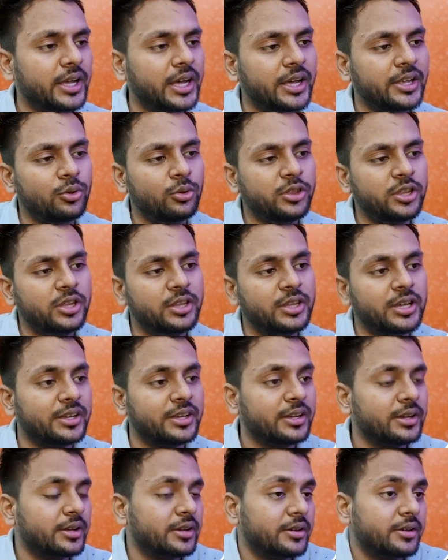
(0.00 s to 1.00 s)
using the
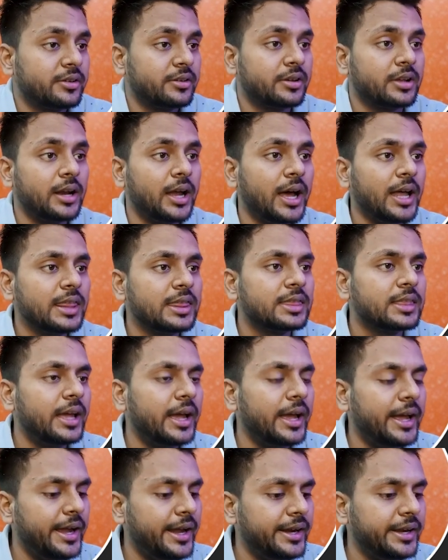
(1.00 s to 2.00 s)
class,
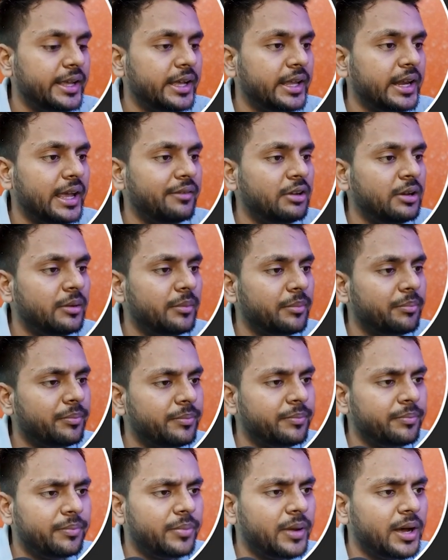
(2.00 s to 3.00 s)
and here I will
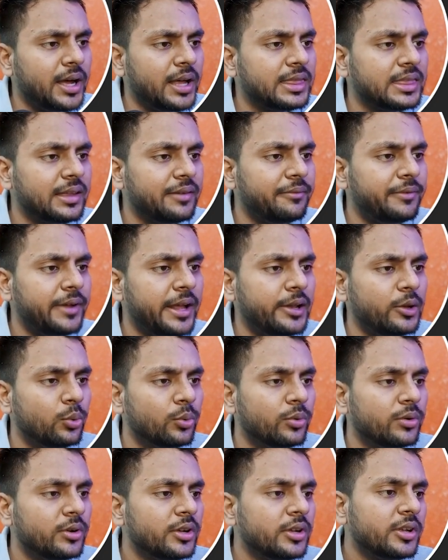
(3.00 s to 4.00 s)
pass the value
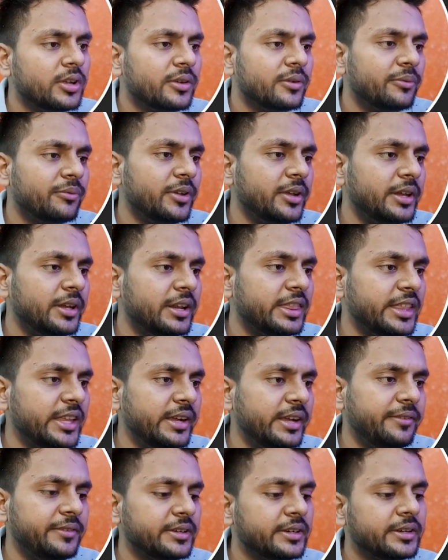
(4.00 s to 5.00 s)
we
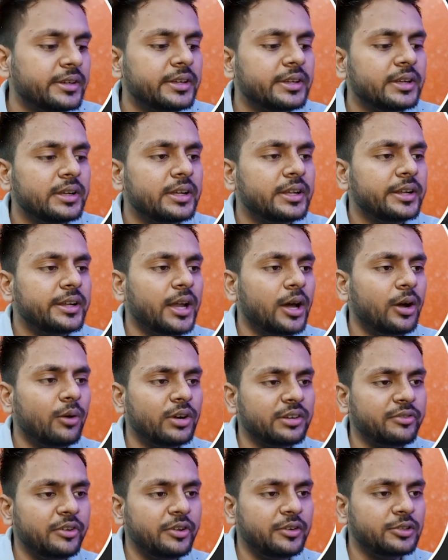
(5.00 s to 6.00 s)
received. Now
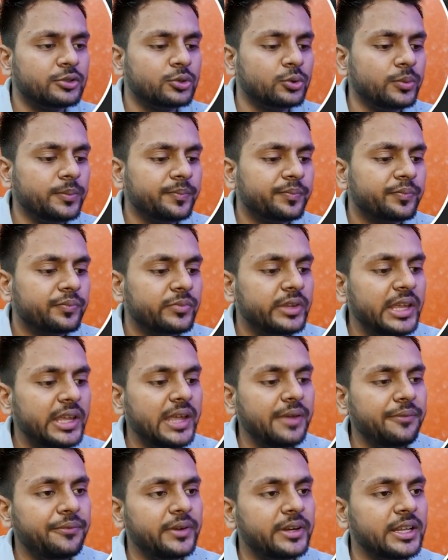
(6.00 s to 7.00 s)
what we will do?
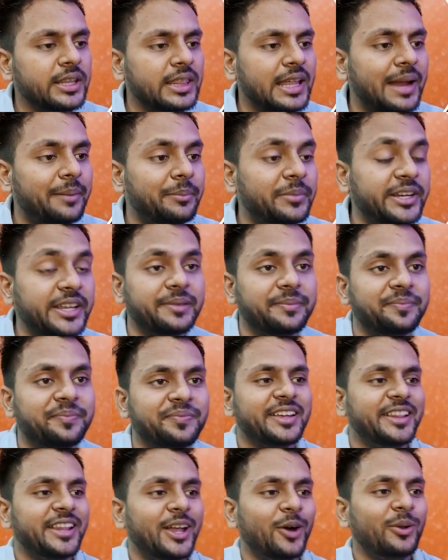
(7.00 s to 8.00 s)
If it is empty.
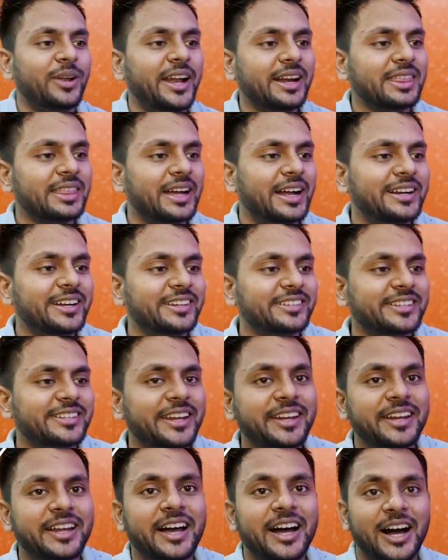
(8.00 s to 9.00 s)
Now let's
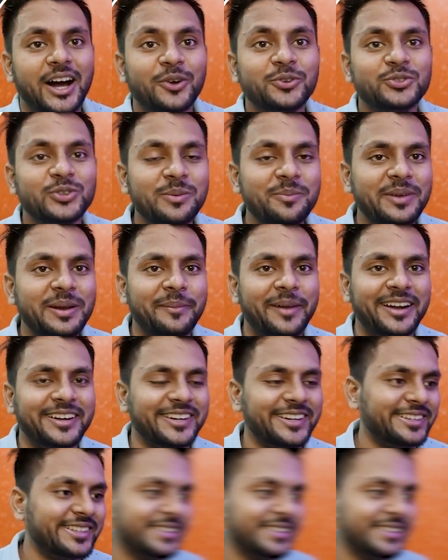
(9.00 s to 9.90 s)
understand how to implement it.